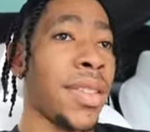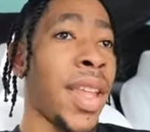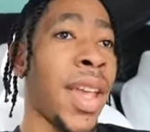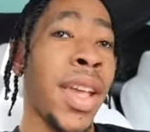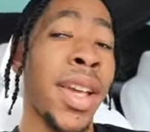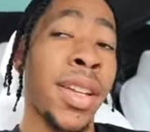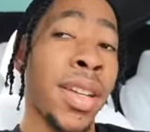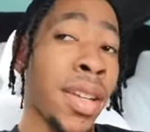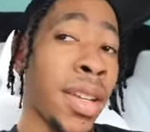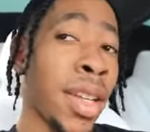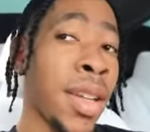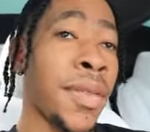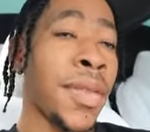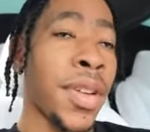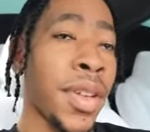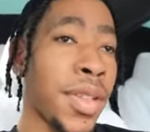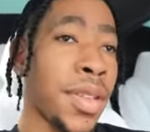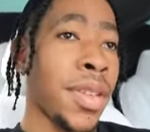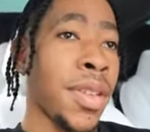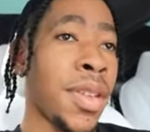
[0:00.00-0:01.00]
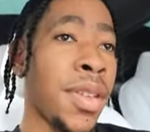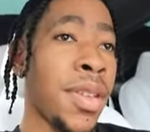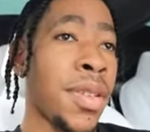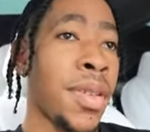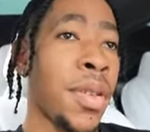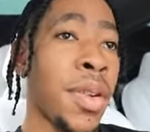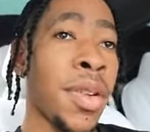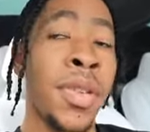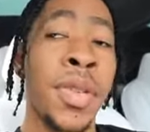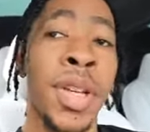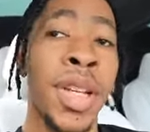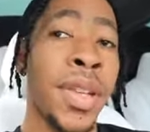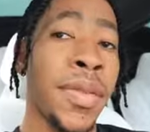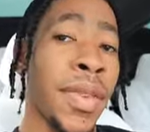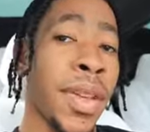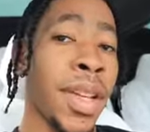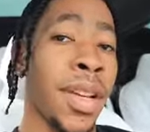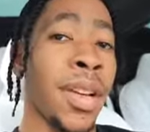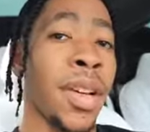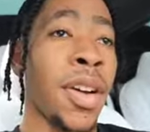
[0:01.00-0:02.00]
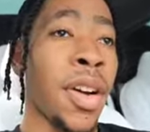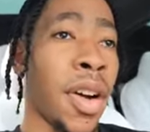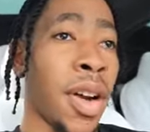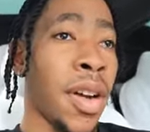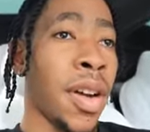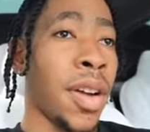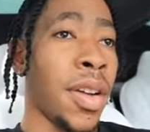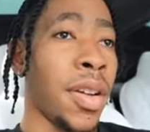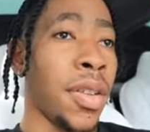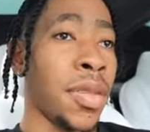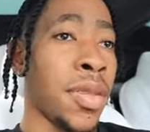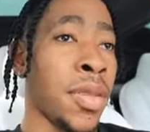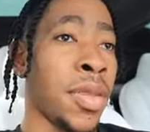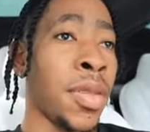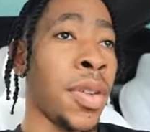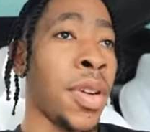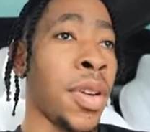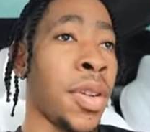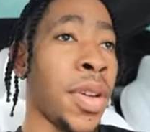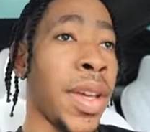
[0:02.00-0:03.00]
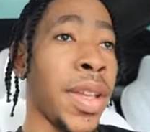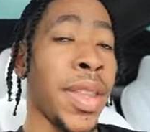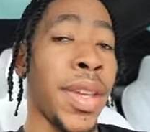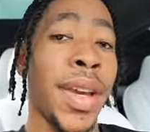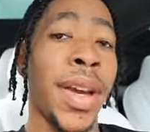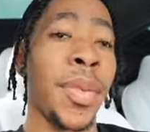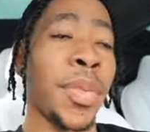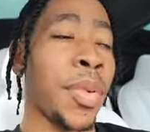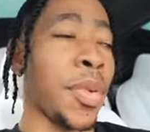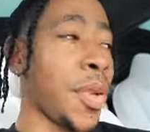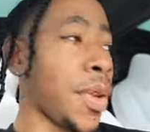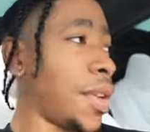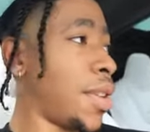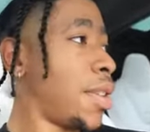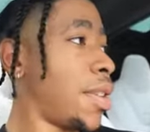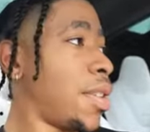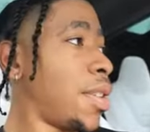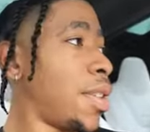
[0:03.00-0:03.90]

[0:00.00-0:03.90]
They can deliver it to you, or you could even get a car on Turo at the airport.